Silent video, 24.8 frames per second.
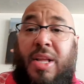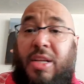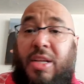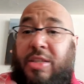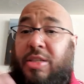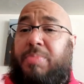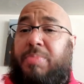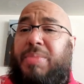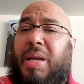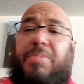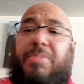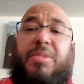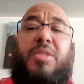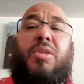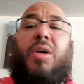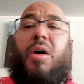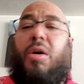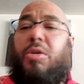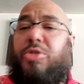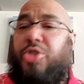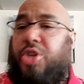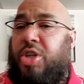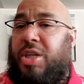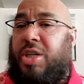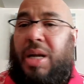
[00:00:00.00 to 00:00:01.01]
Sometimes
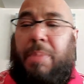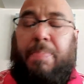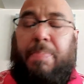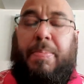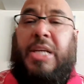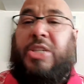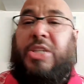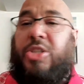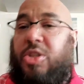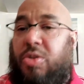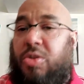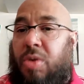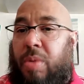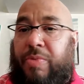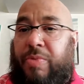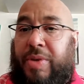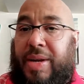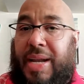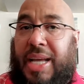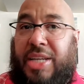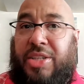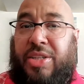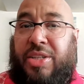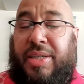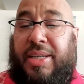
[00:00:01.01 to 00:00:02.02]
culture can mess you up
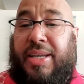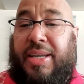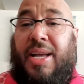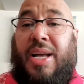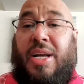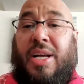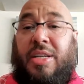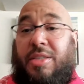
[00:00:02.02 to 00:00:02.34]
relationally.